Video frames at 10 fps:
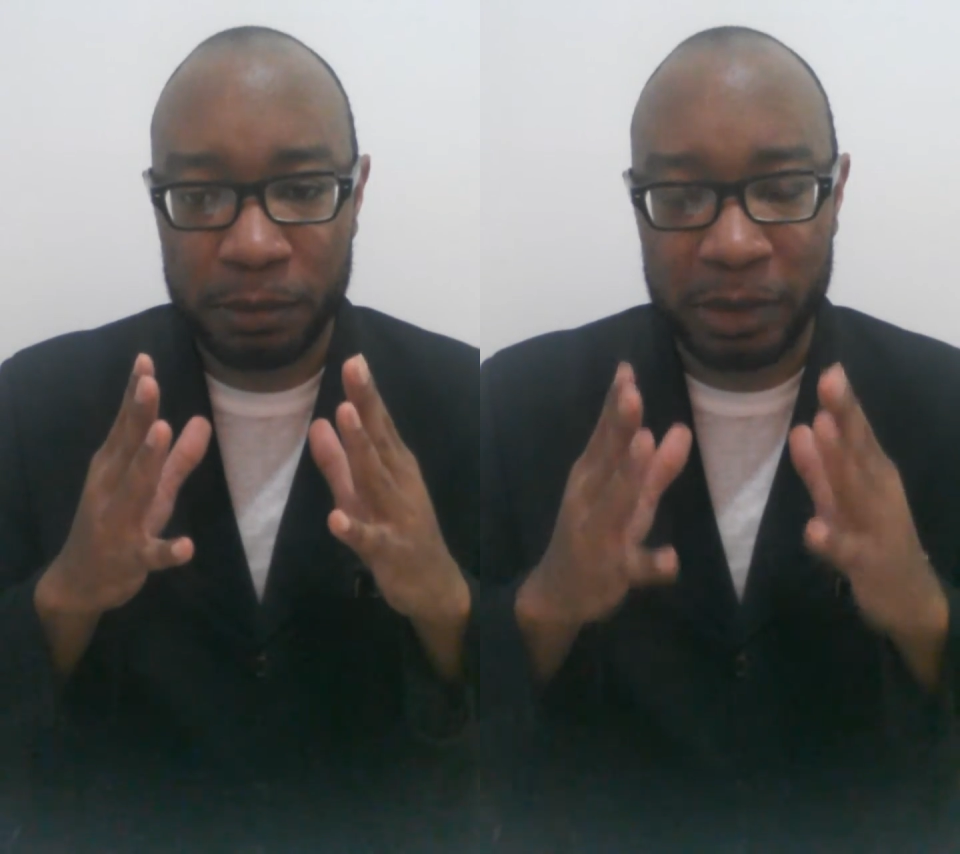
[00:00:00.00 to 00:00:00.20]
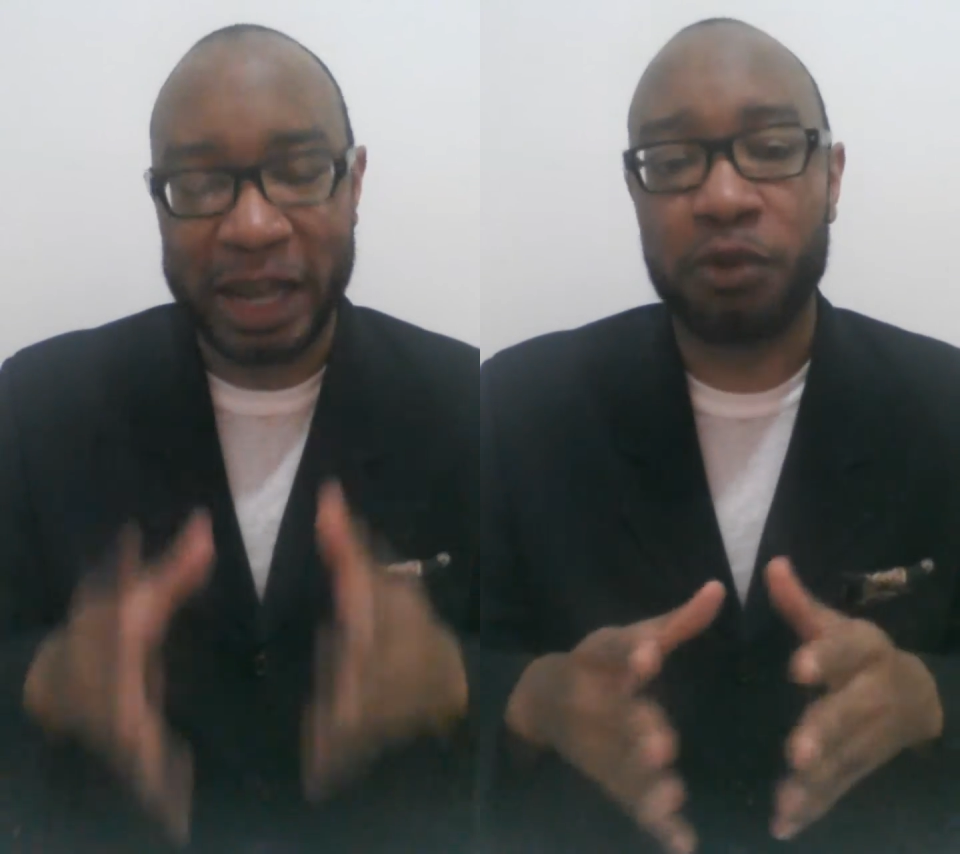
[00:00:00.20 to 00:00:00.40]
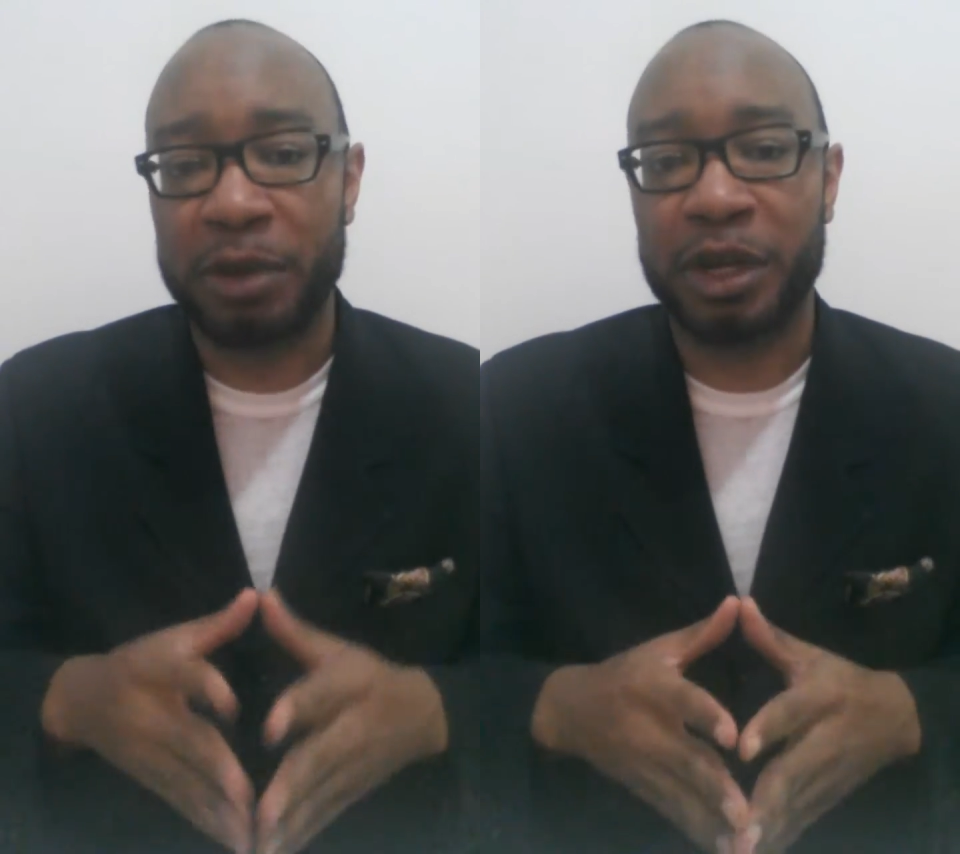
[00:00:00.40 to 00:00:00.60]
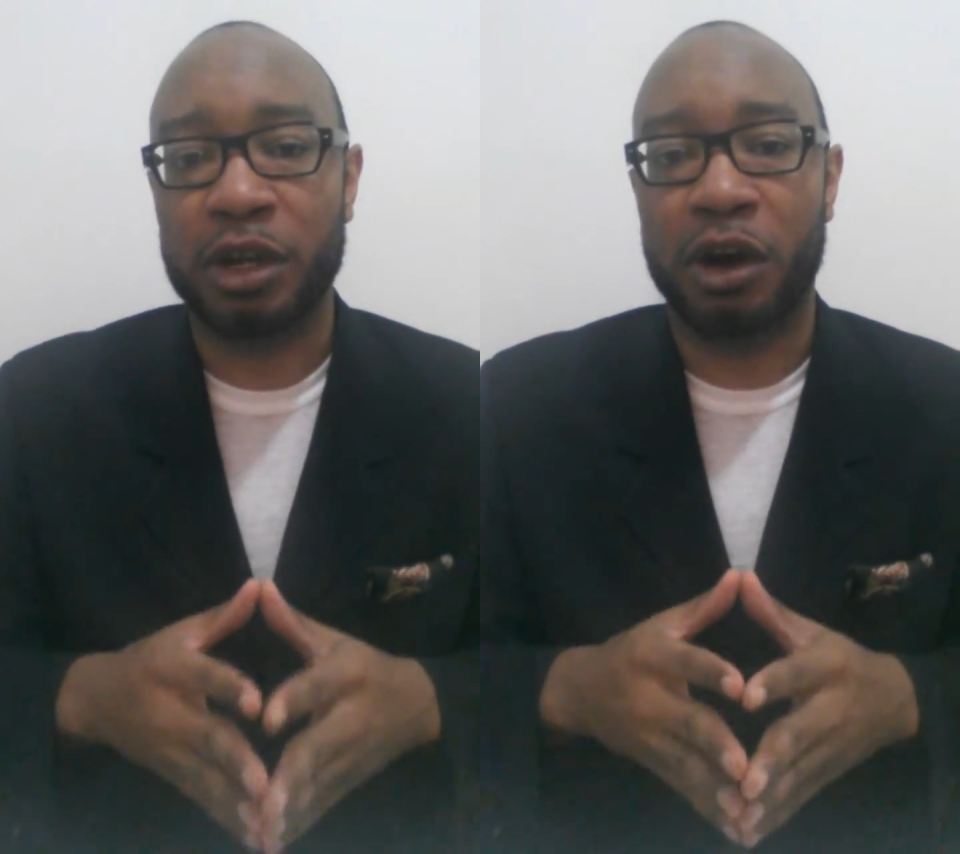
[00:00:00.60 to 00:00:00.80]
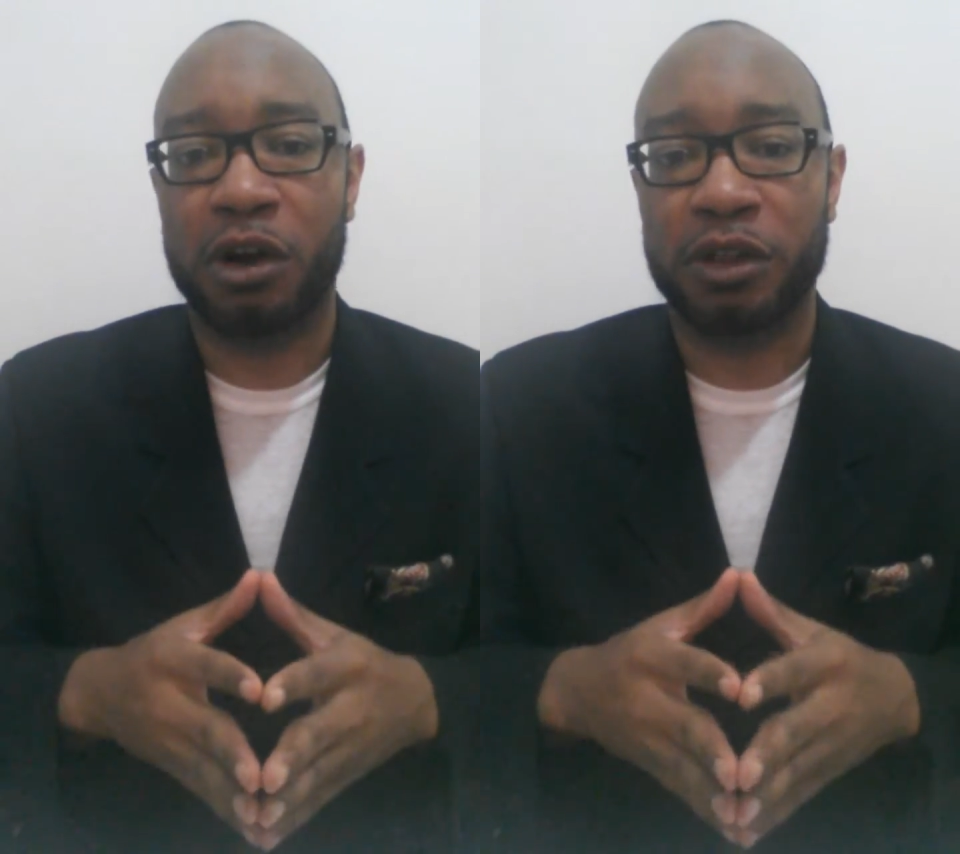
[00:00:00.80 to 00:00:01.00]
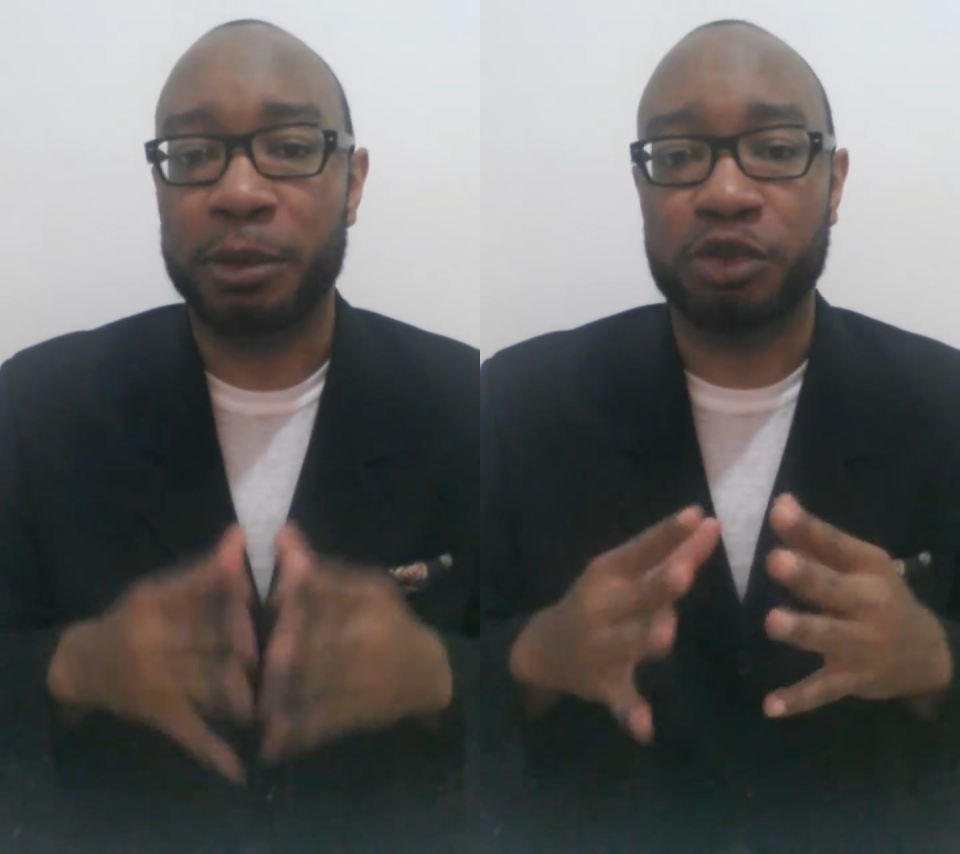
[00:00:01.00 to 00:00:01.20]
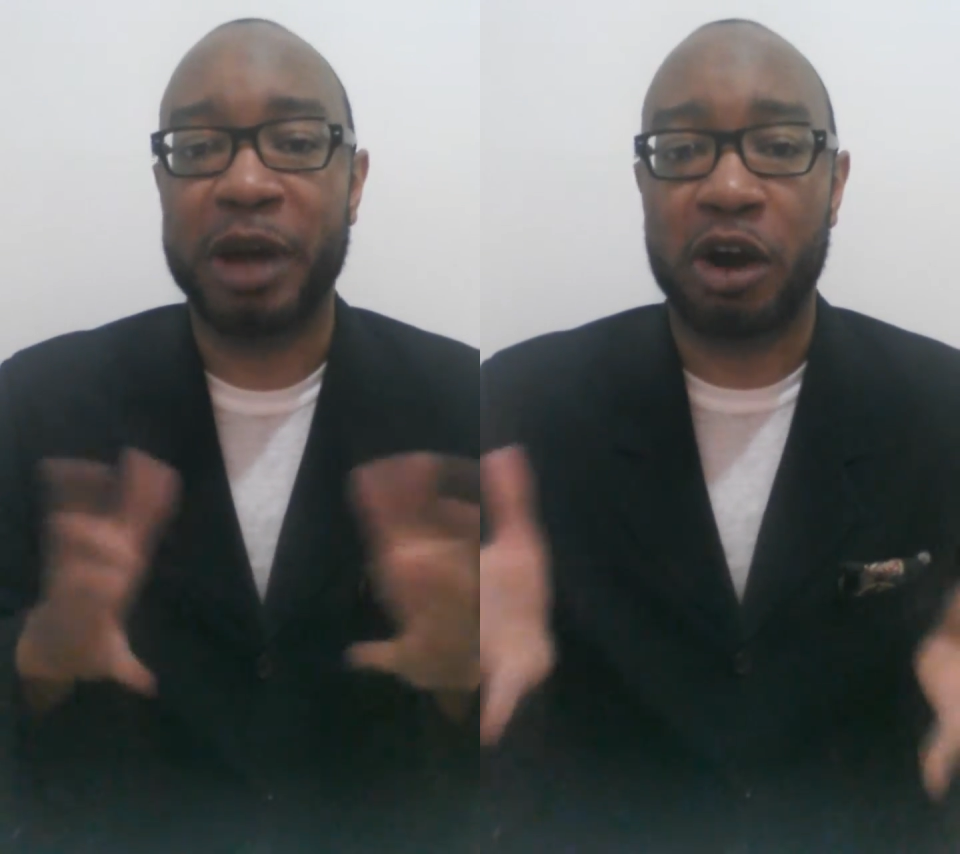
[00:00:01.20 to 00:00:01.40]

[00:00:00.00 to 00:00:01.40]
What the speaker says: black women are the most